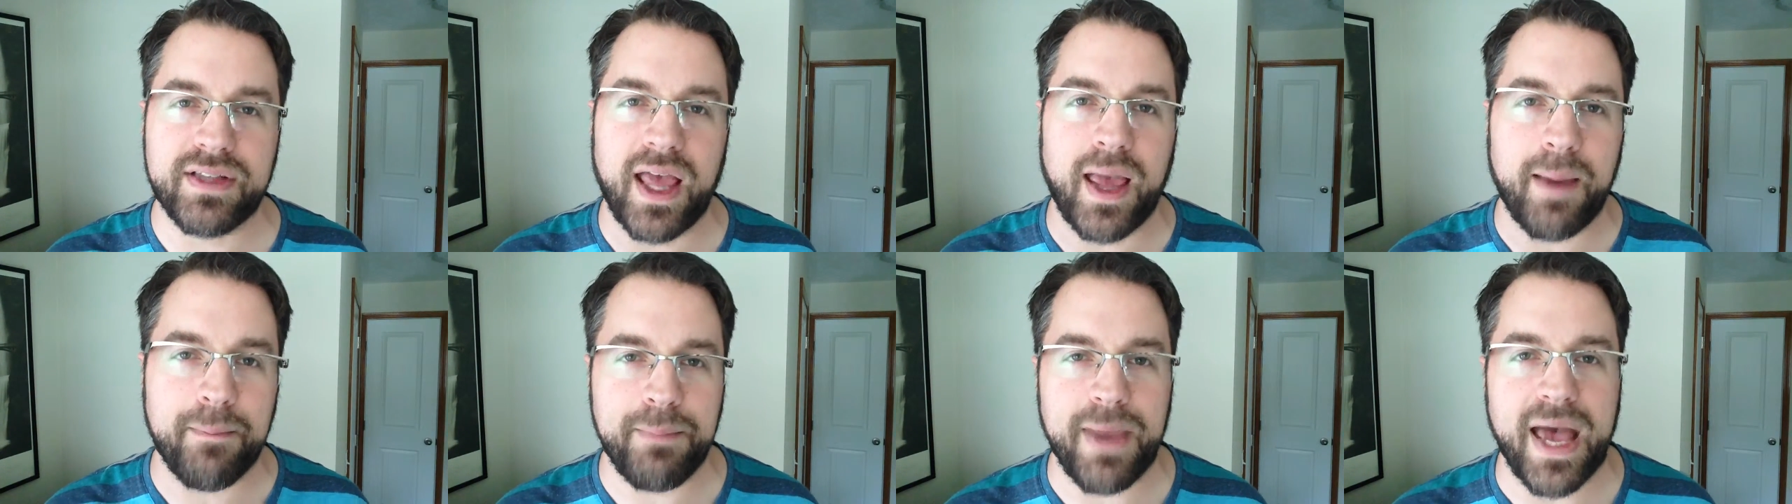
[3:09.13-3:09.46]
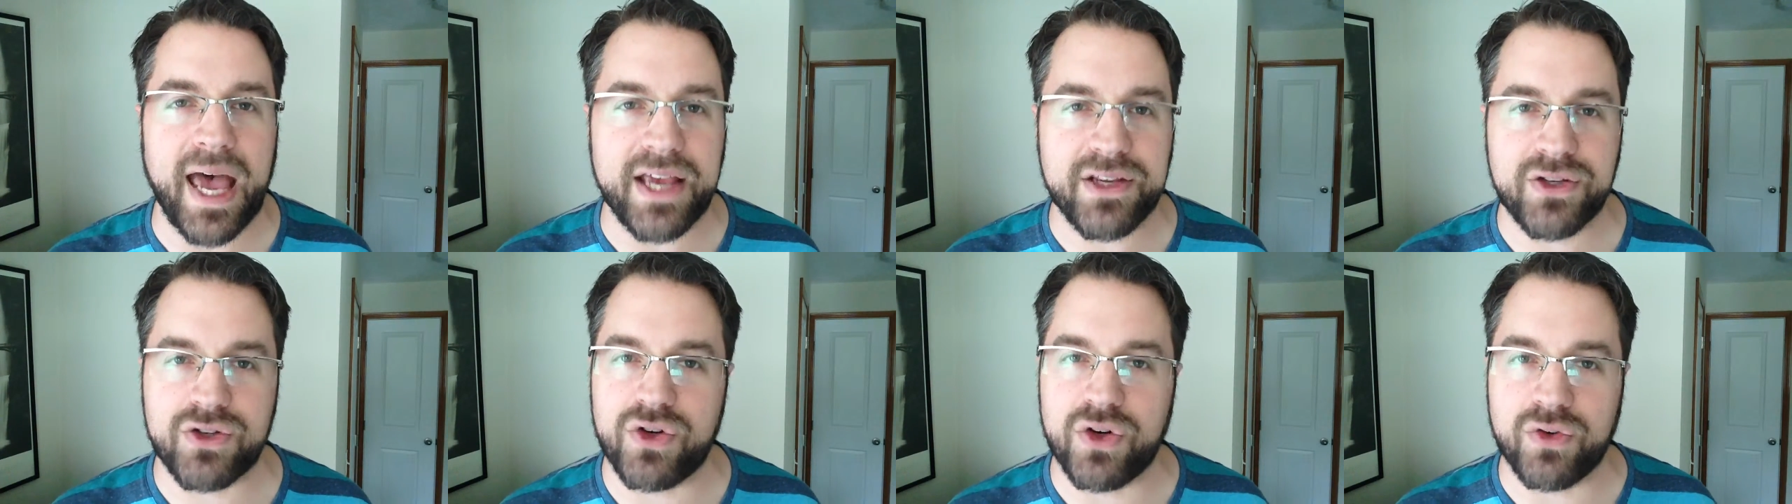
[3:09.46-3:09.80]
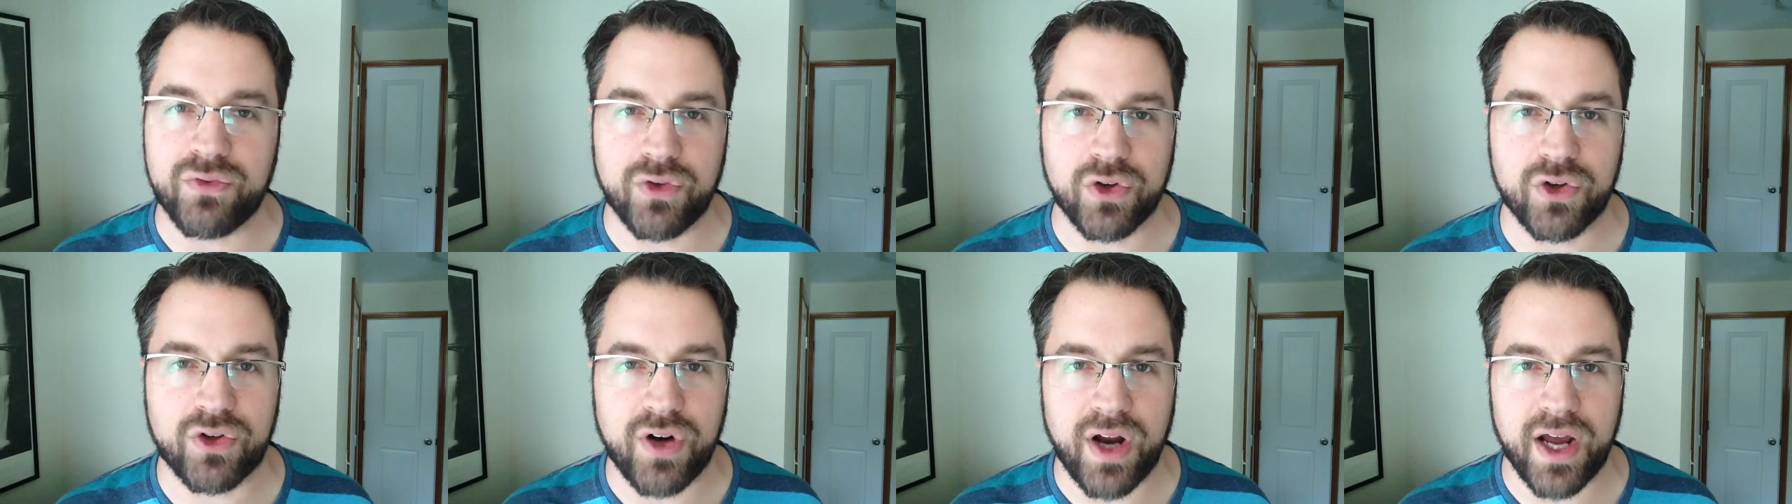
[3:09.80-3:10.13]
ambassador
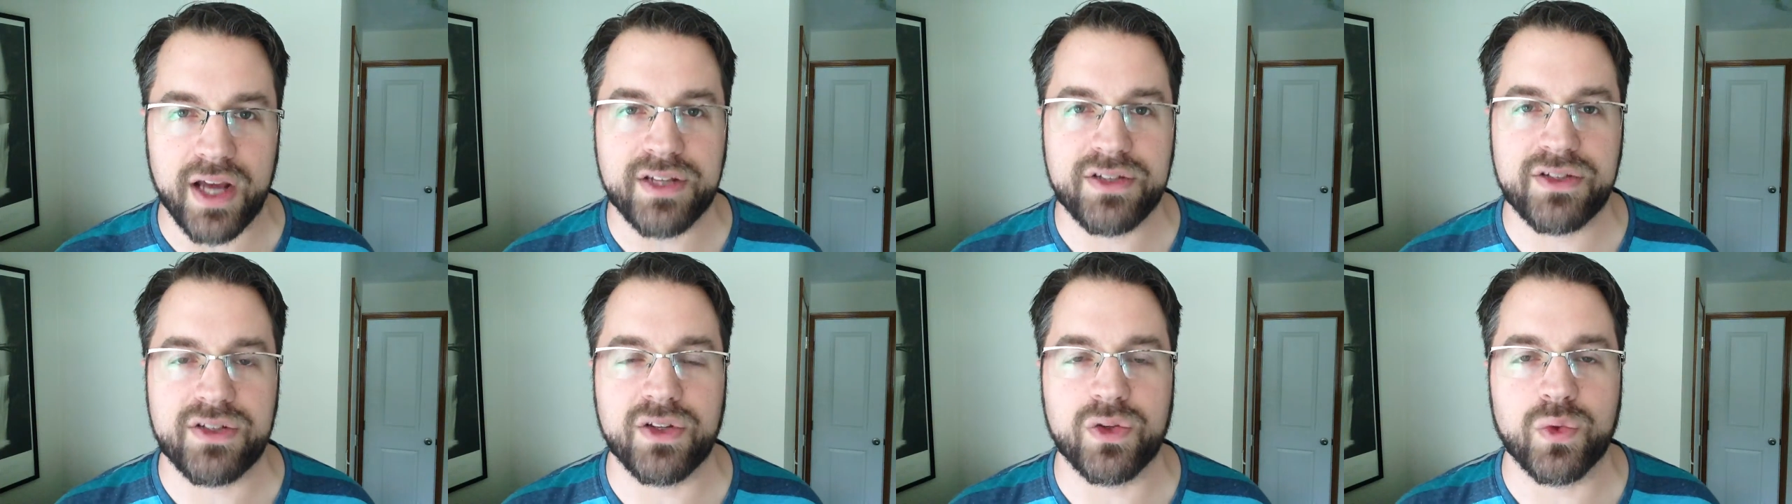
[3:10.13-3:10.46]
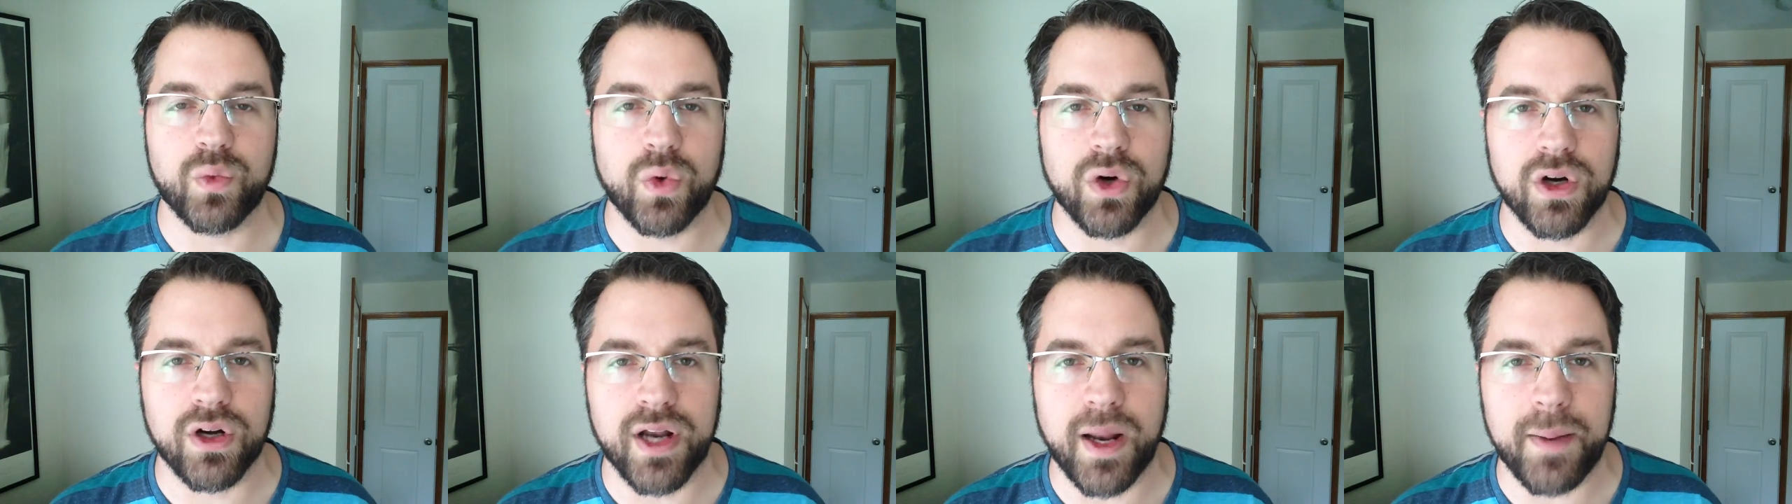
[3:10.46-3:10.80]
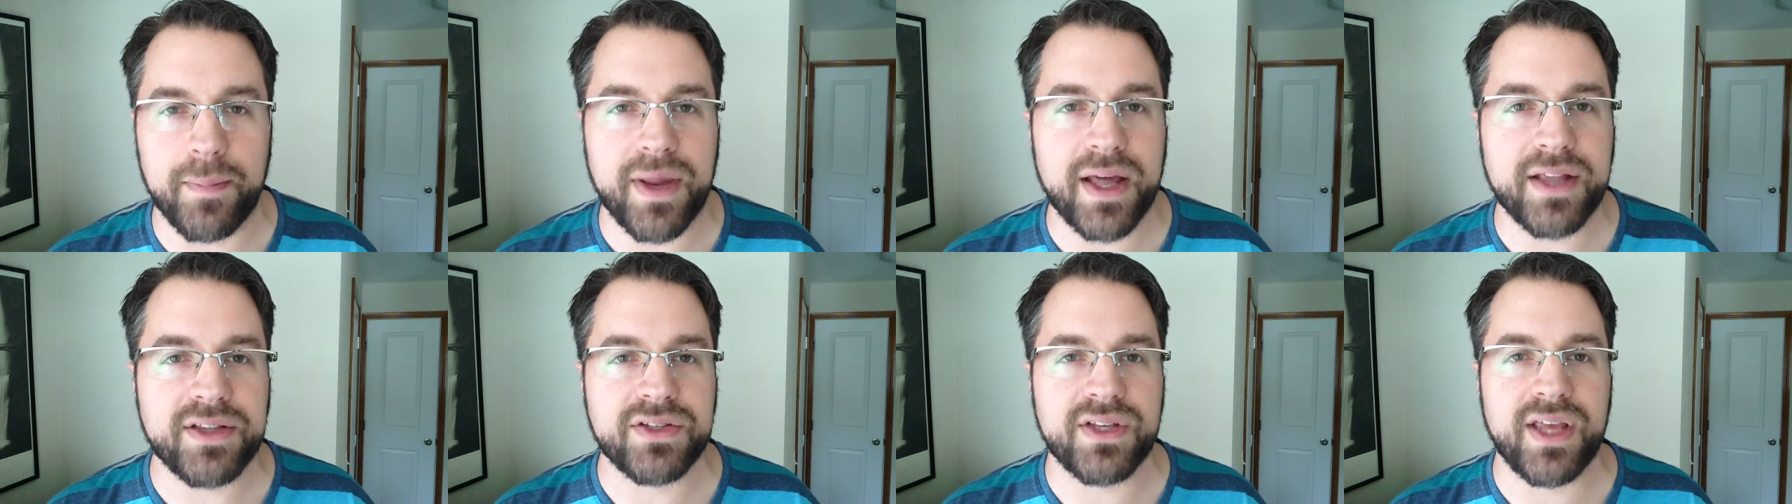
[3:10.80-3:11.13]
for Christ in the world. I'm
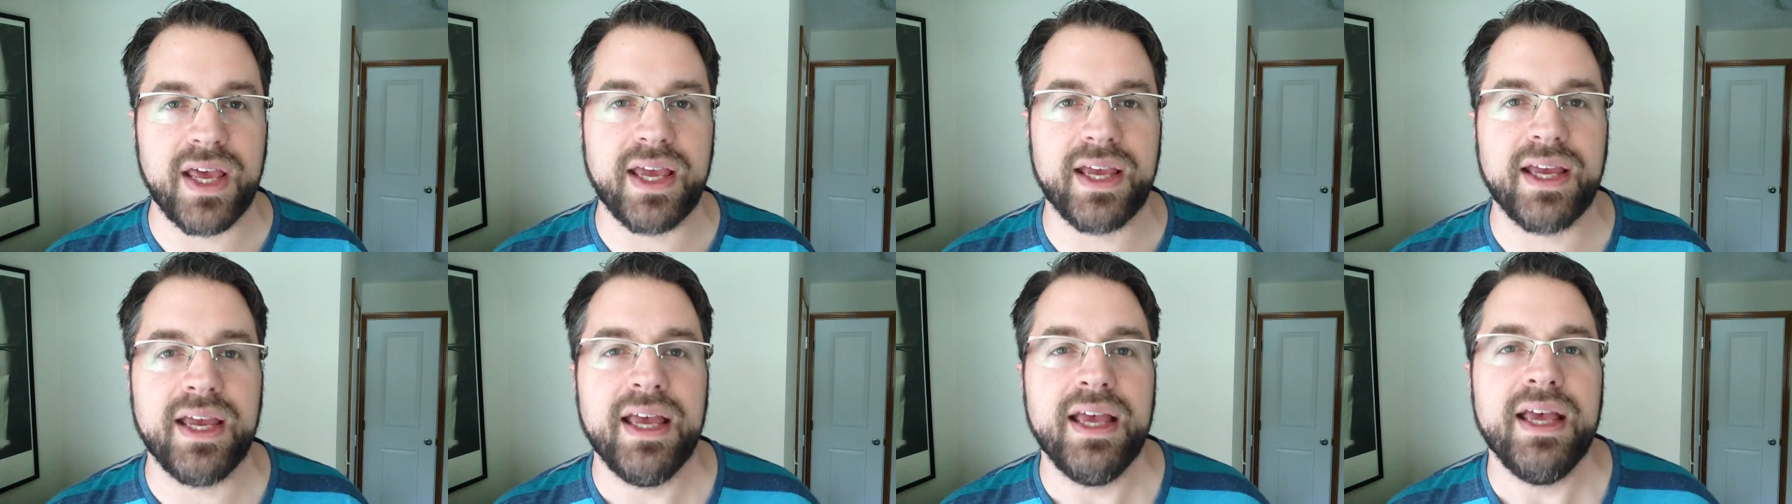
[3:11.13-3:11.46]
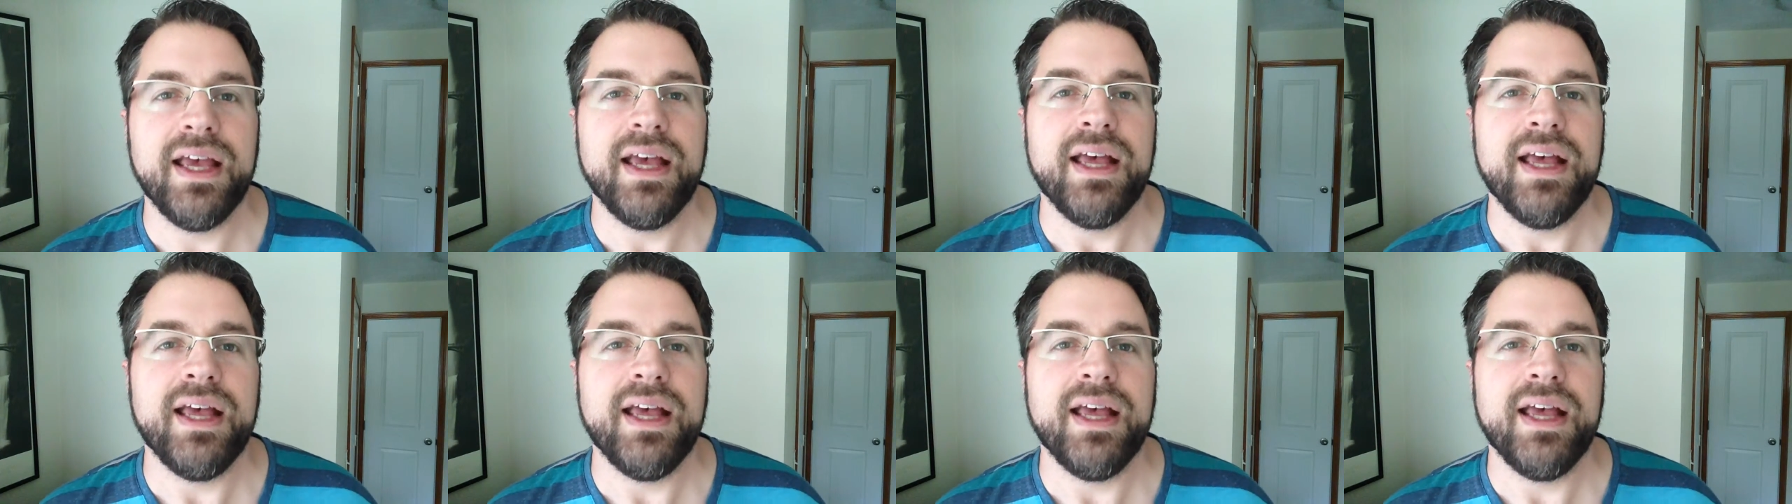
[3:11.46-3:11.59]
not saying